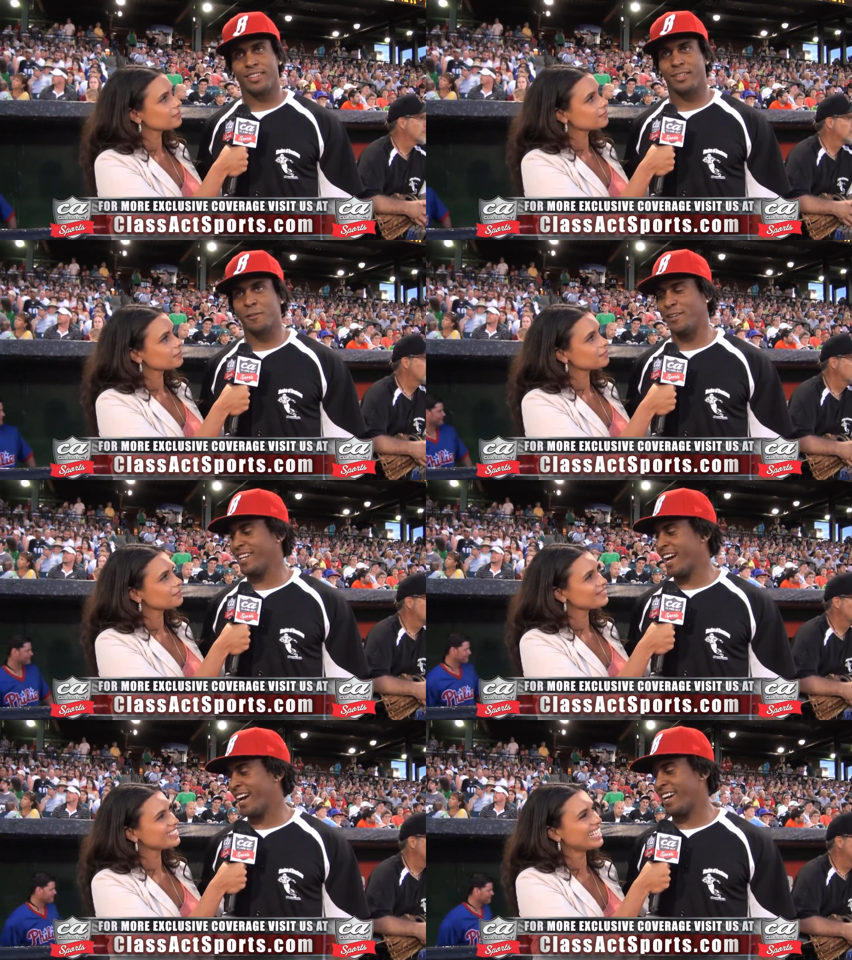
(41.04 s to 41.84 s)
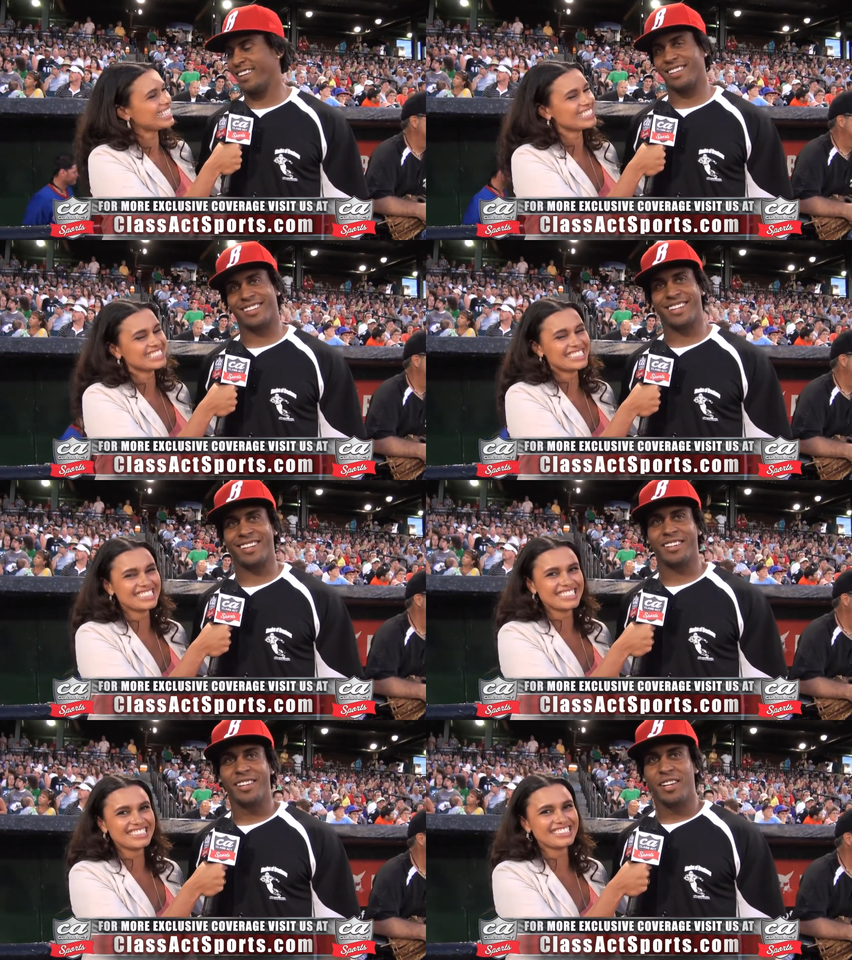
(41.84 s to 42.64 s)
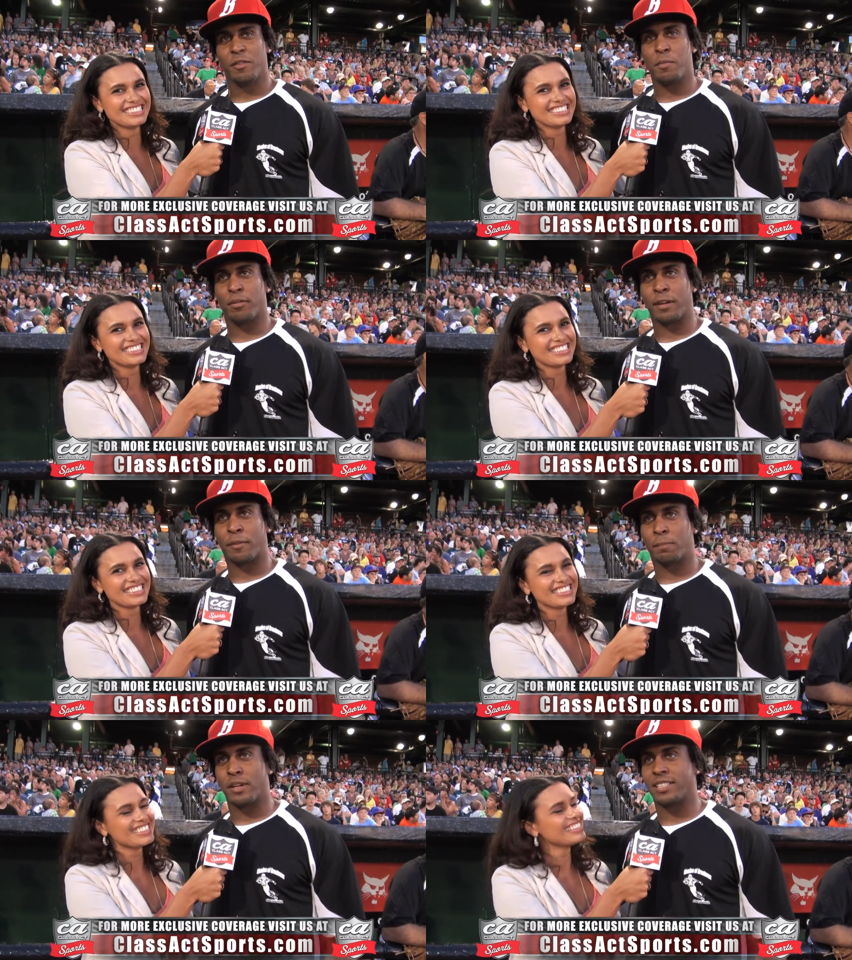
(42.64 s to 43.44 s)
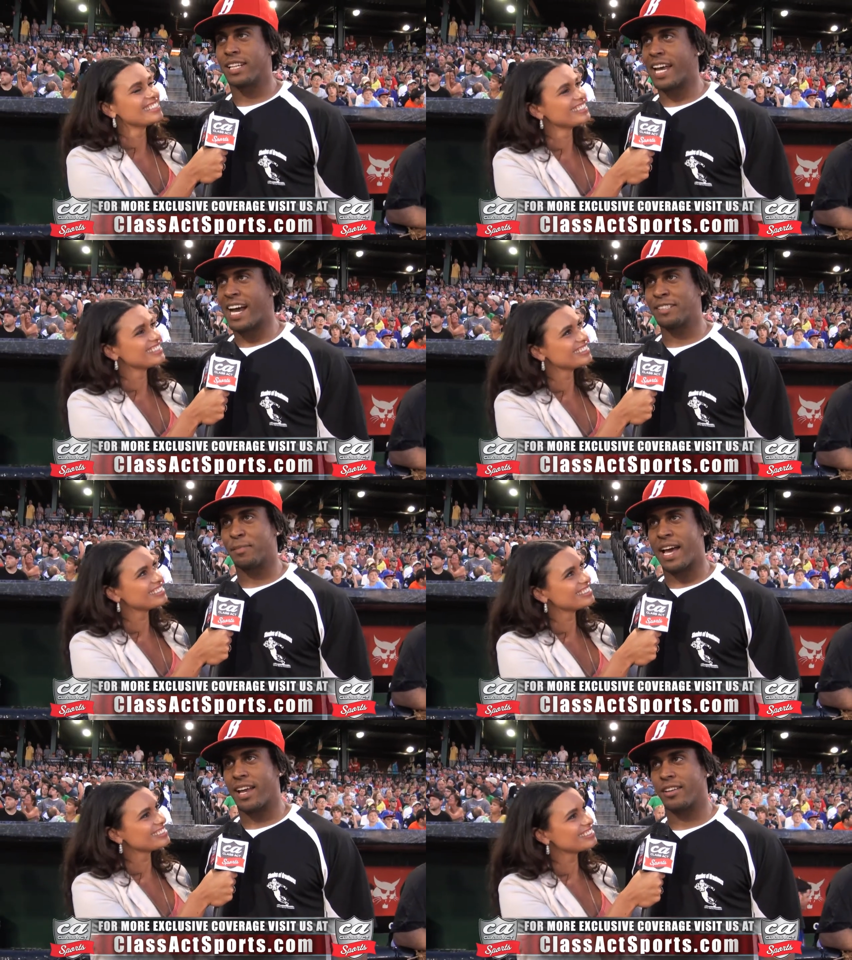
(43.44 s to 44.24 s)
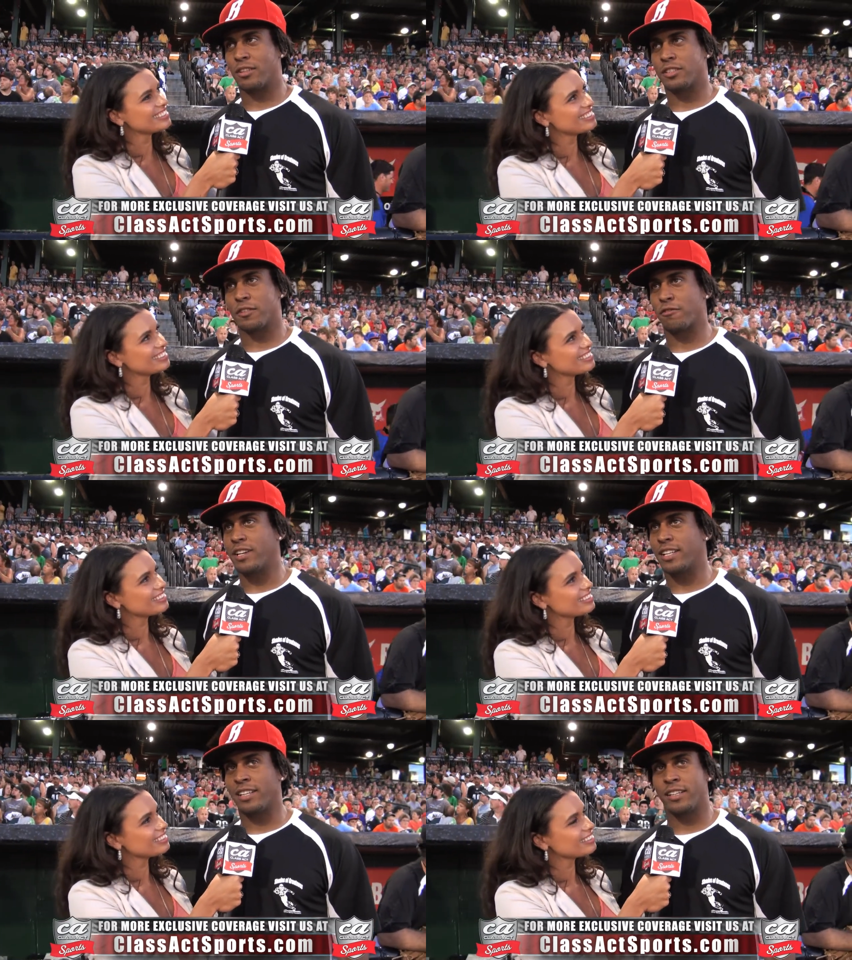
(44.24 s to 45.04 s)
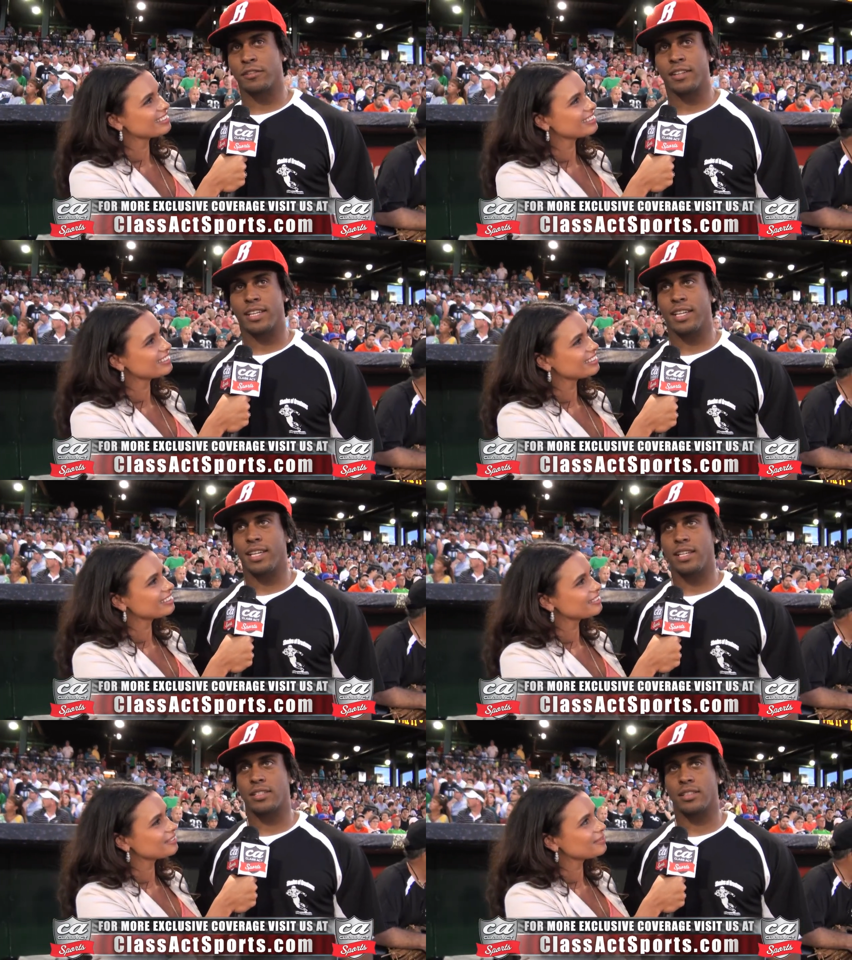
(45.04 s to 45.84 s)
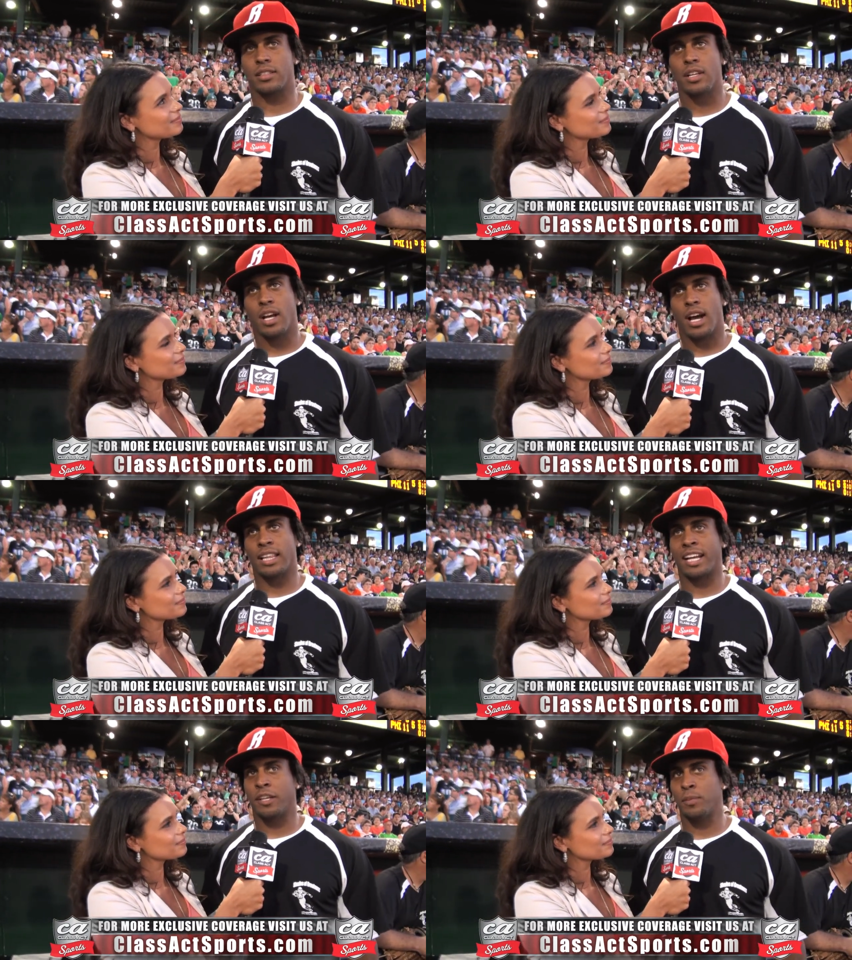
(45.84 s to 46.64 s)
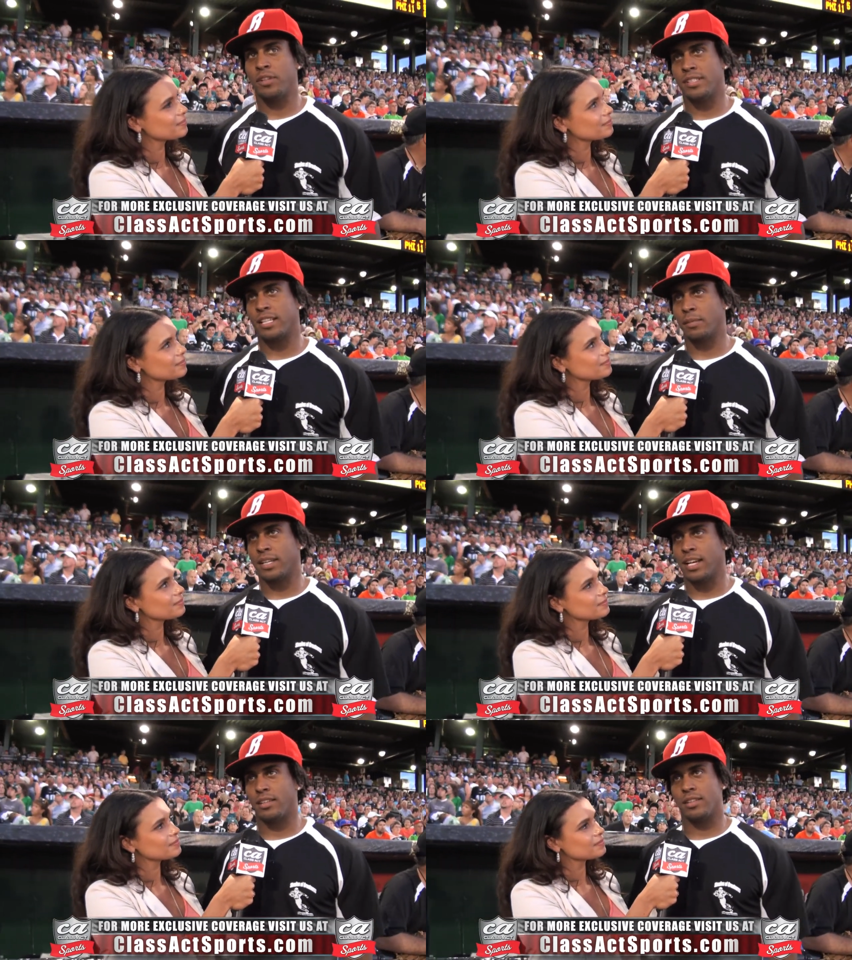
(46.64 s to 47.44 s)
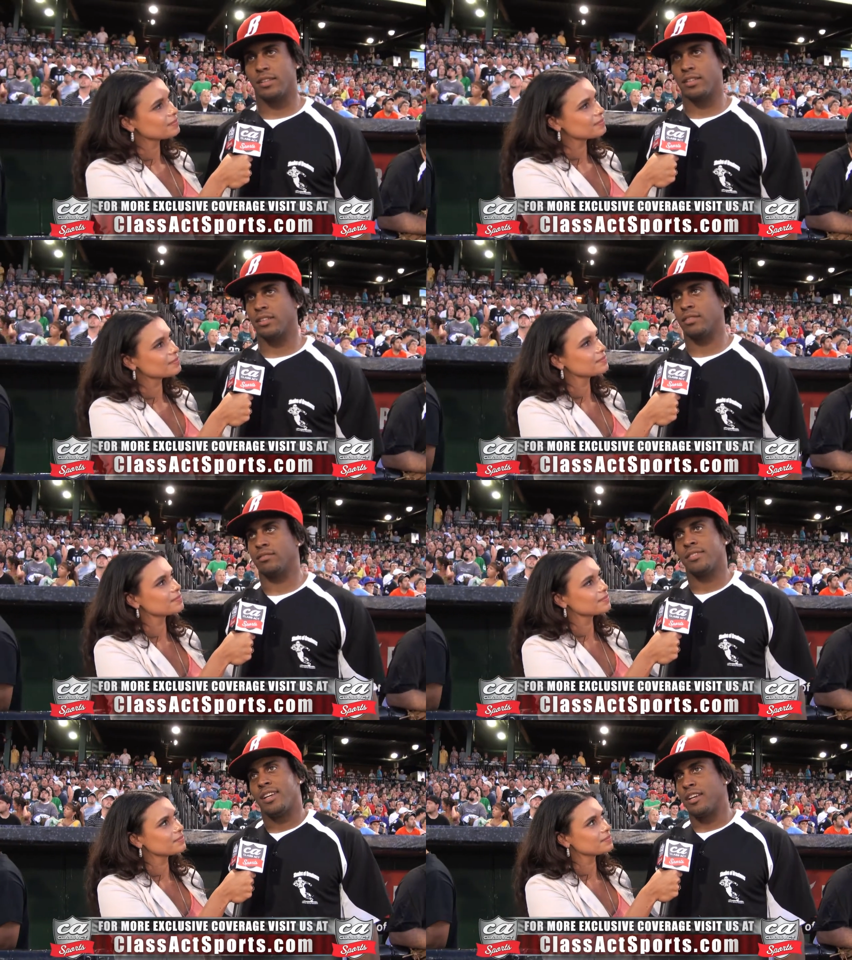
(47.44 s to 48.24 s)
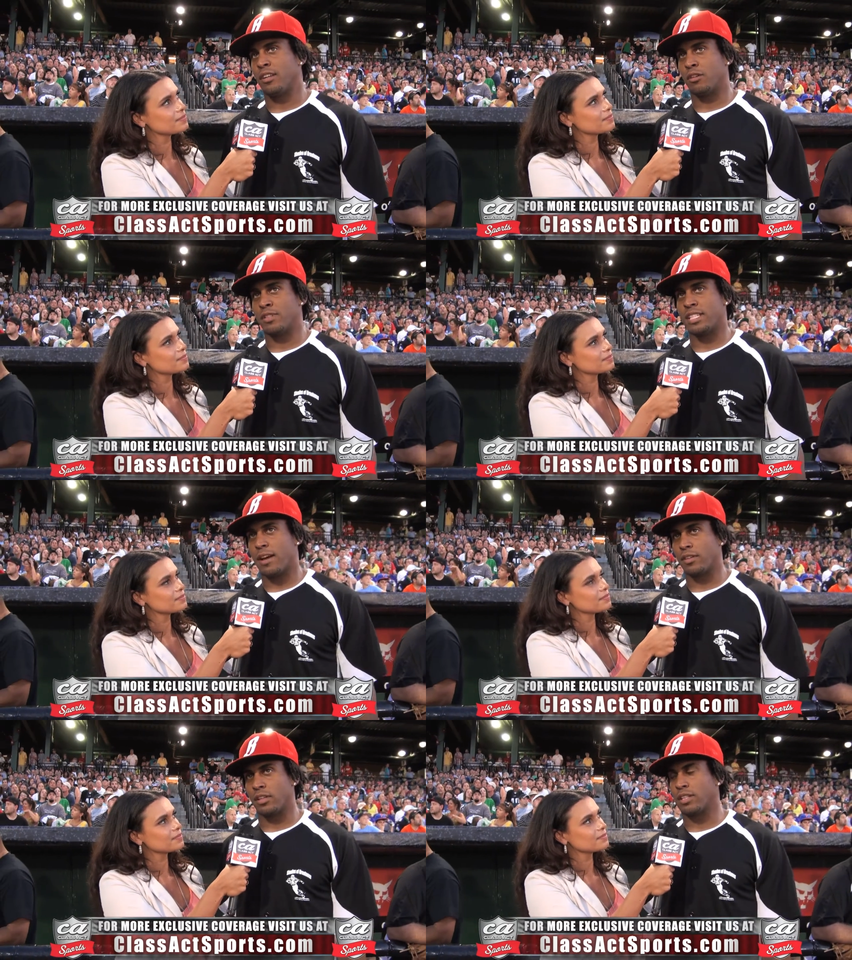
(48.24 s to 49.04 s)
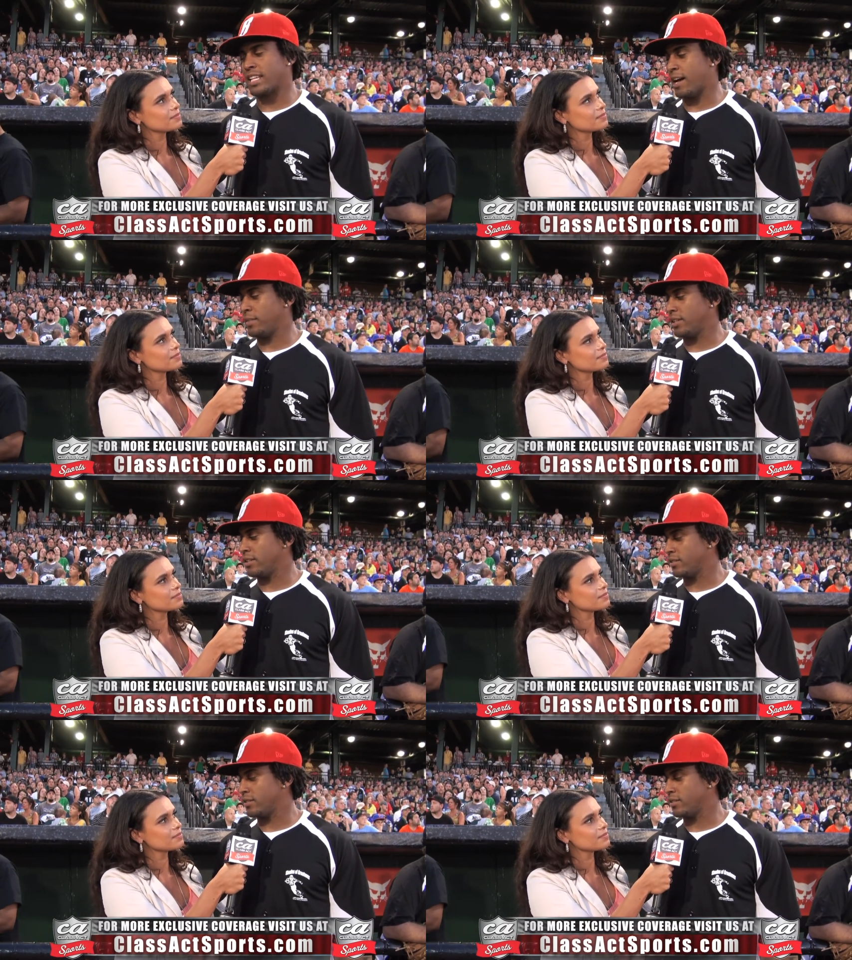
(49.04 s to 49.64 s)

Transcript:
Speaker 1: you know Woody High, and uh, we bring a bunch of the guys back. You know, it's a free clinic for the kids, and a lot of communities come together, and you know, we just have a good time there.